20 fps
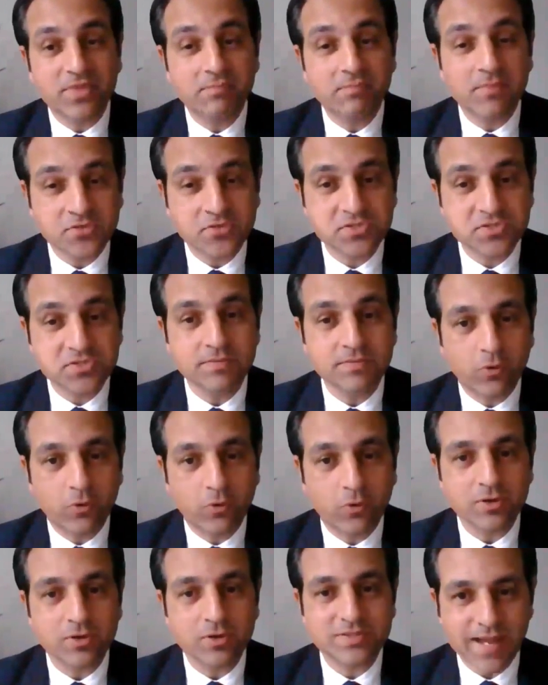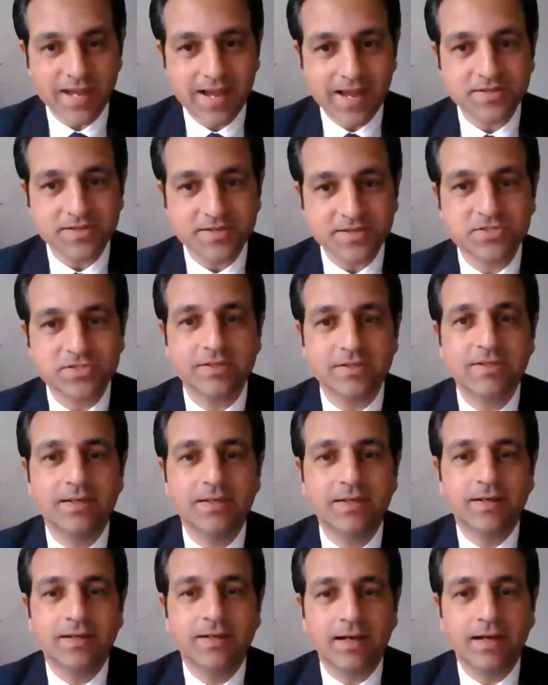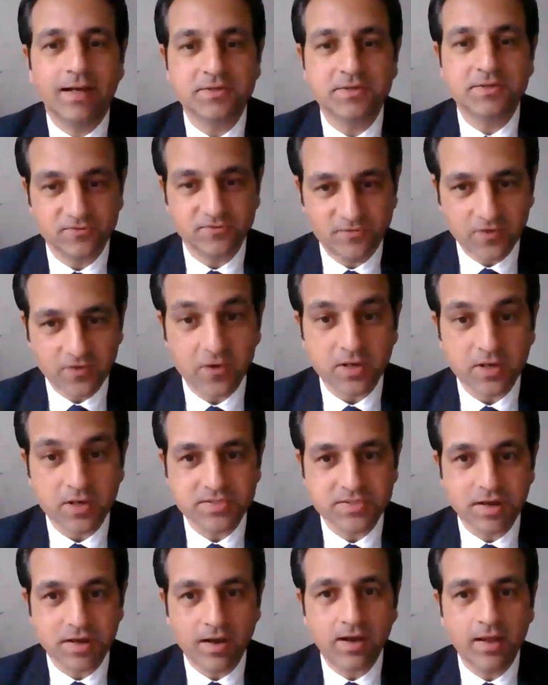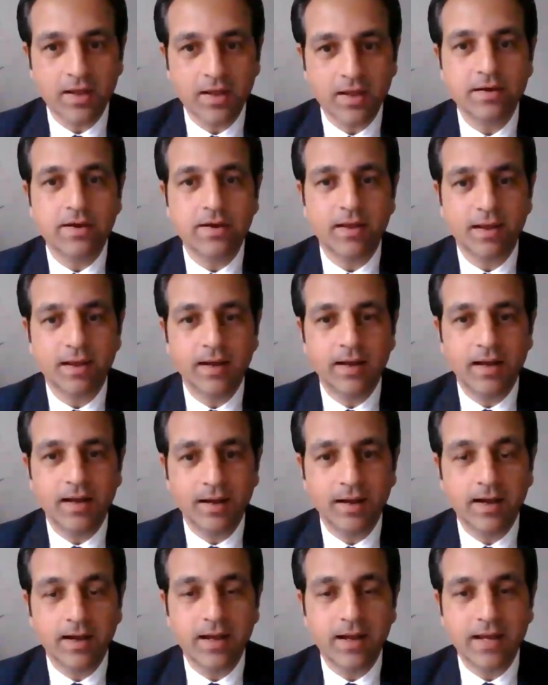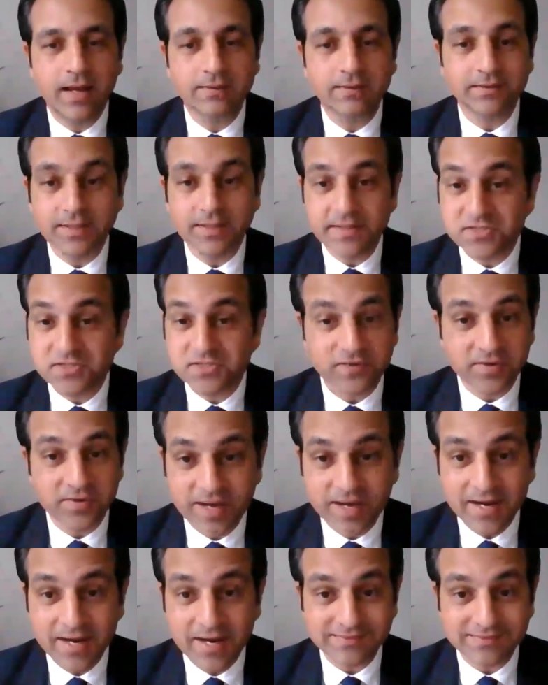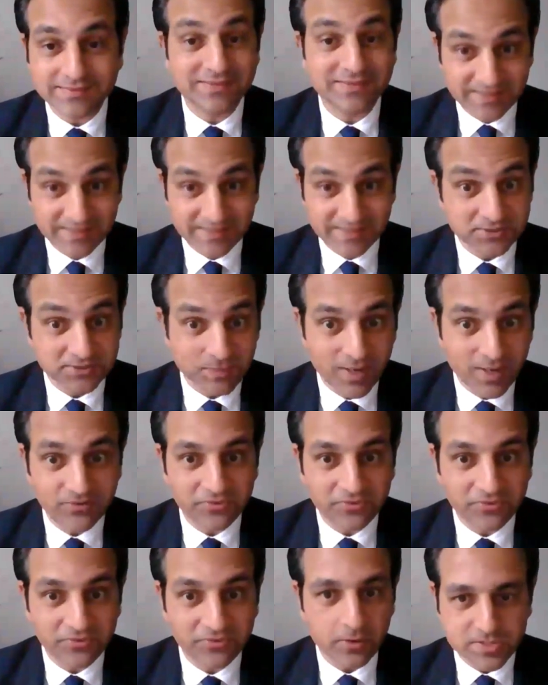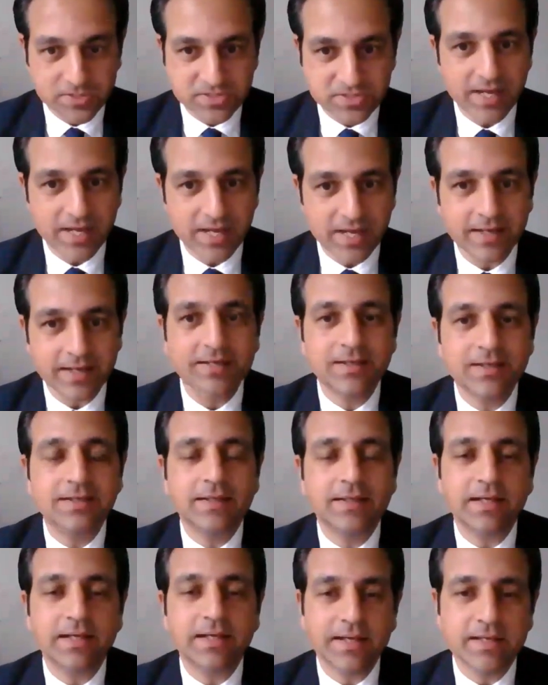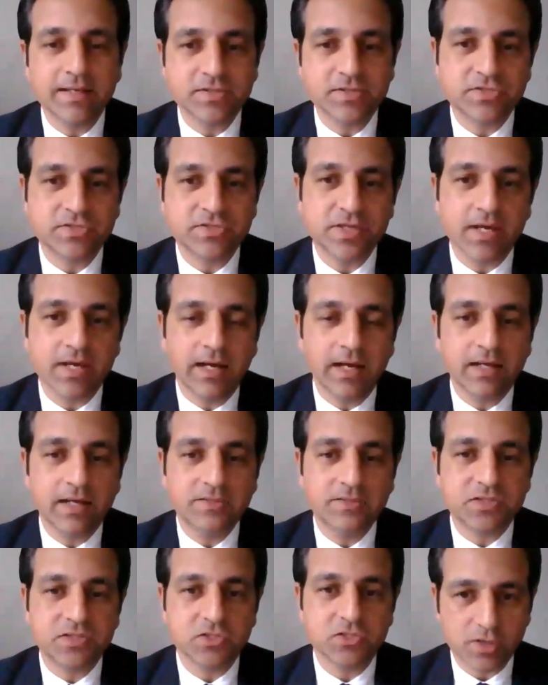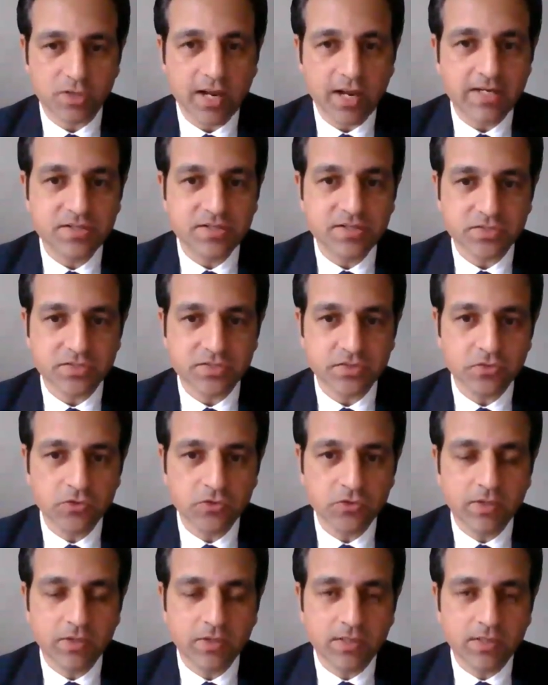most important task to focus on, at least for the next 6 months, I would say, is to try to